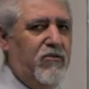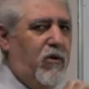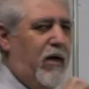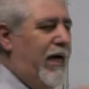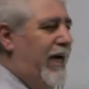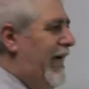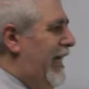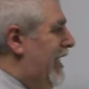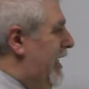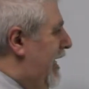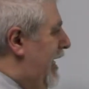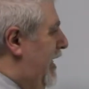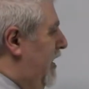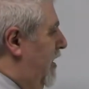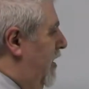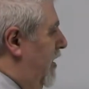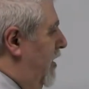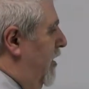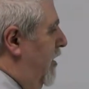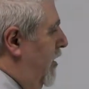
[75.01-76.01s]
to highlight
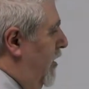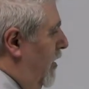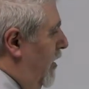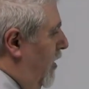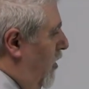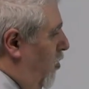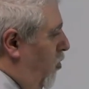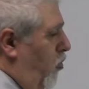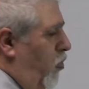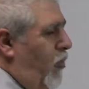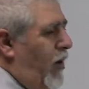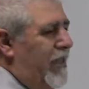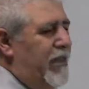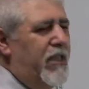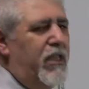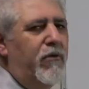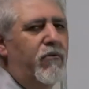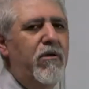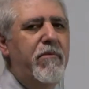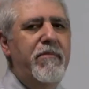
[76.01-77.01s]

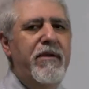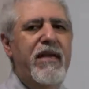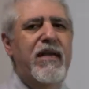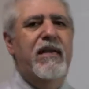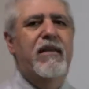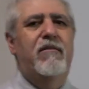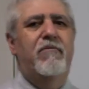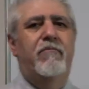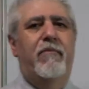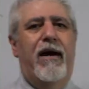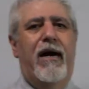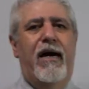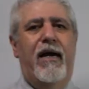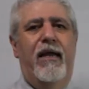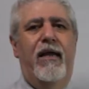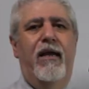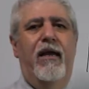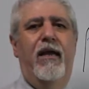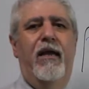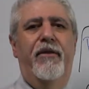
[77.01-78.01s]
what do we mean
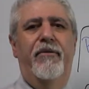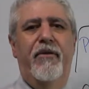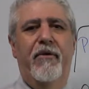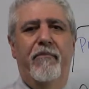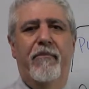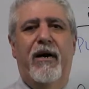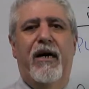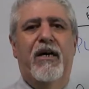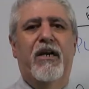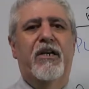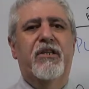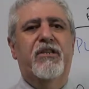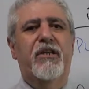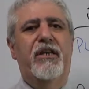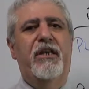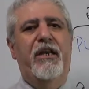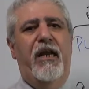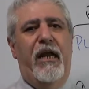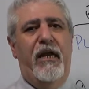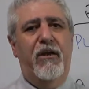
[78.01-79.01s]
by the
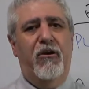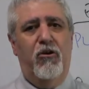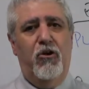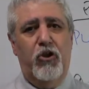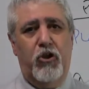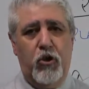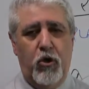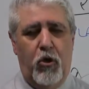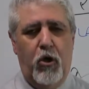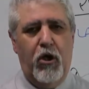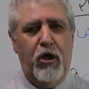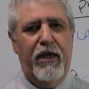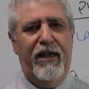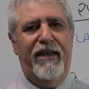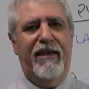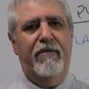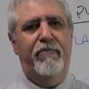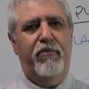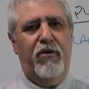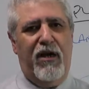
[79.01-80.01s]
monitoring and
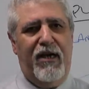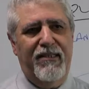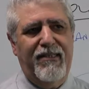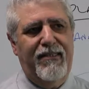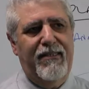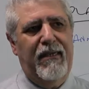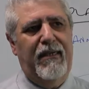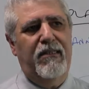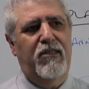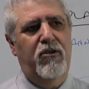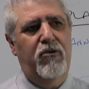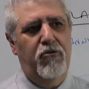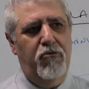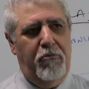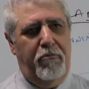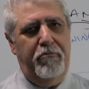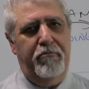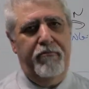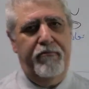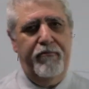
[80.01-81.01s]
controlling process
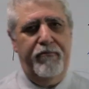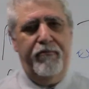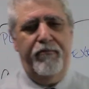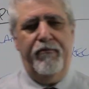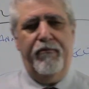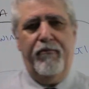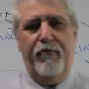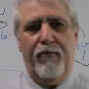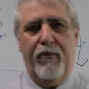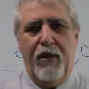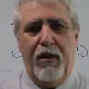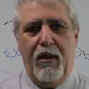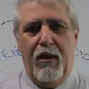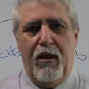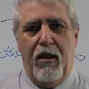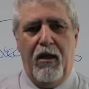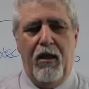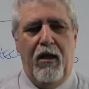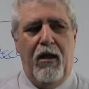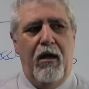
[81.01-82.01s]
group.
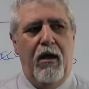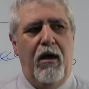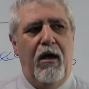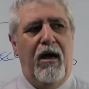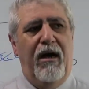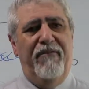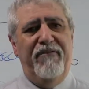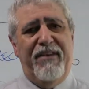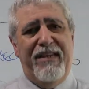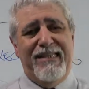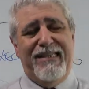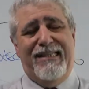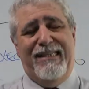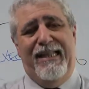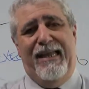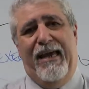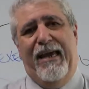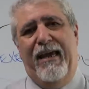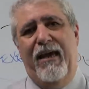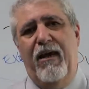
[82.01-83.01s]

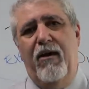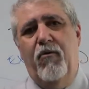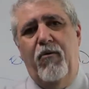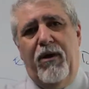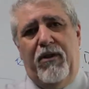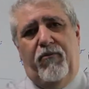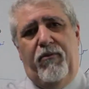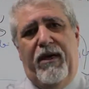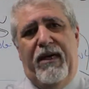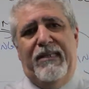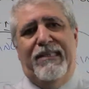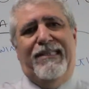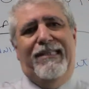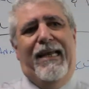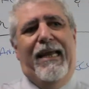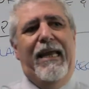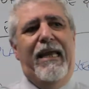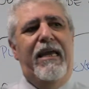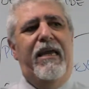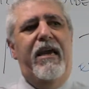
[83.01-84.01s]
Obviously, what we are
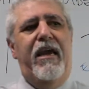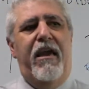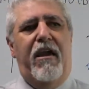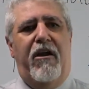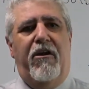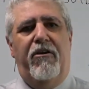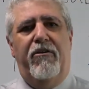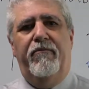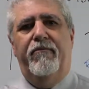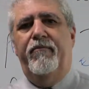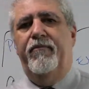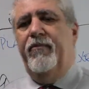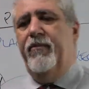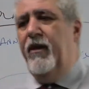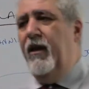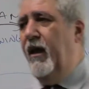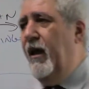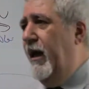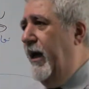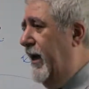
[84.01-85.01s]
saying here
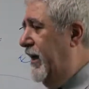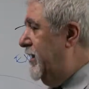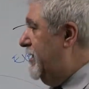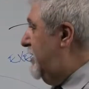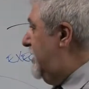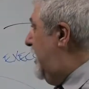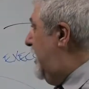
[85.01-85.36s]
is